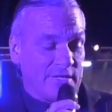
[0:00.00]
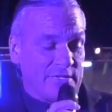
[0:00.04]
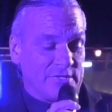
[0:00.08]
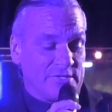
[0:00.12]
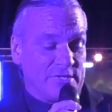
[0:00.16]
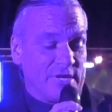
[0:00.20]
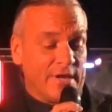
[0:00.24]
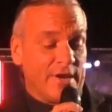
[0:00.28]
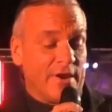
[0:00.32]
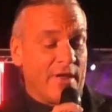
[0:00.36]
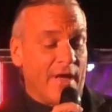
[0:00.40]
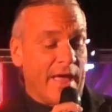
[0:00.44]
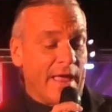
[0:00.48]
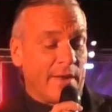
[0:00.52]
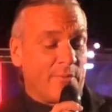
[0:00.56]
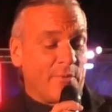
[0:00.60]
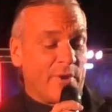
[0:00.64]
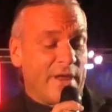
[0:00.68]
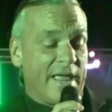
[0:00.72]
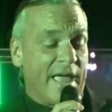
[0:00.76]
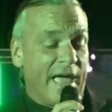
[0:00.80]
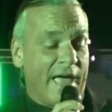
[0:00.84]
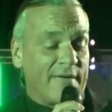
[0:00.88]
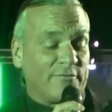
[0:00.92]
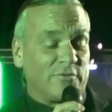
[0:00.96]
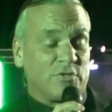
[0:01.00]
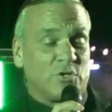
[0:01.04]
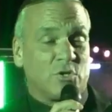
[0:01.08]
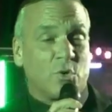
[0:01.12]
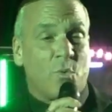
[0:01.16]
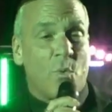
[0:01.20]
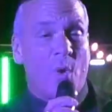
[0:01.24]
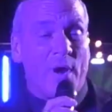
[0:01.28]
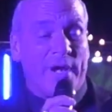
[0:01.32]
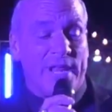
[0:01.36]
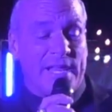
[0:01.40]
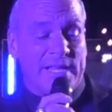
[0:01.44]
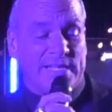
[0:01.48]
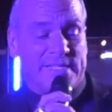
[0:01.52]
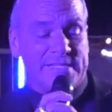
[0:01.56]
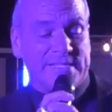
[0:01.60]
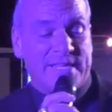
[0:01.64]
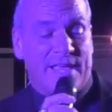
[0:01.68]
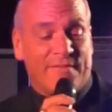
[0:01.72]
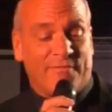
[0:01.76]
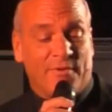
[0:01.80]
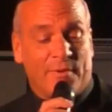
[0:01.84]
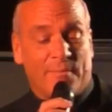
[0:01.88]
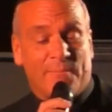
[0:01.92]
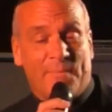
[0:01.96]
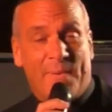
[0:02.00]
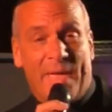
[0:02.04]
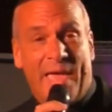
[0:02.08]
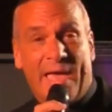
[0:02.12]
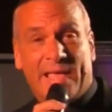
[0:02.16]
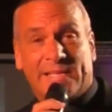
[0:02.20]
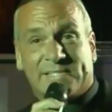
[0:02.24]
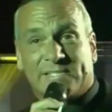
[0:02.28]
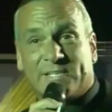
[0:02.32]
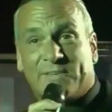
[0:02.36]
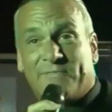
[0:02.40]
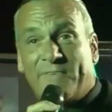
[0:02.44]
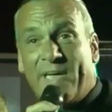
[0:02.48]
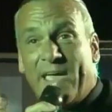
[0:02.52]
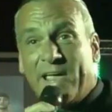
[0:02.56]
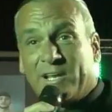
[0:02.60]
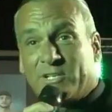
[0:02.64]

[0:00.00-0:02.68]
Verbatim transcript: Tonight we have 27 bouts of